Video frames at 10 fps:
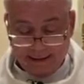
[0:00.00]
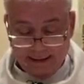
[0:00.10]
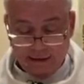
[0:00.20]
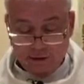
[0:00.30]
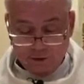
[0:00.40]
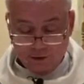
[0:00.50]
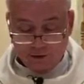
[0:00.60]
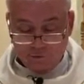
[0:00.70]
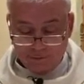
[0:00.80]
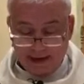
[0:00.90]
he learned
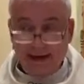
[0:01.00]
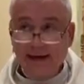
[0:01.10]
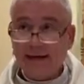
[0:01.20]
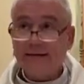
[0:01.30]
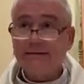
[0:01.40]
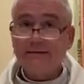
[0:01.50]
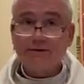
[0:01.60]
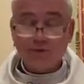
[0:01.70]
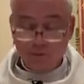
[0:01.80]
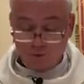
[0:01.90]
obedience
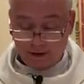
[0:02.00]
from